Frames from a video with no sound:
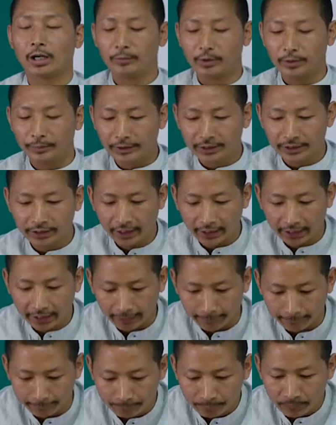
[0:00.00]
I'm repeating
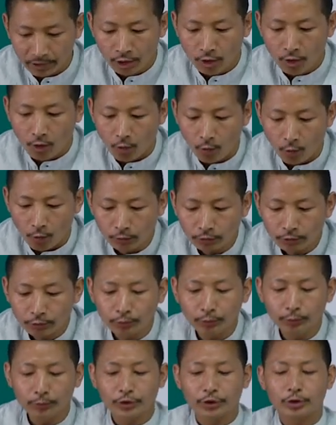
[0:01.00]
again. All
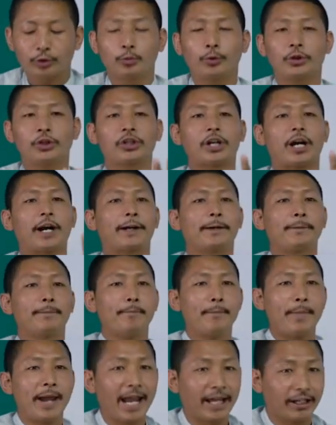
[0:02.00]
goods which are
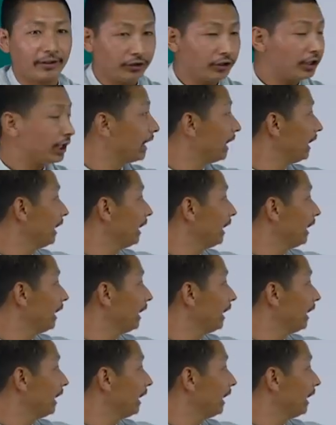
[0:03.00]
meant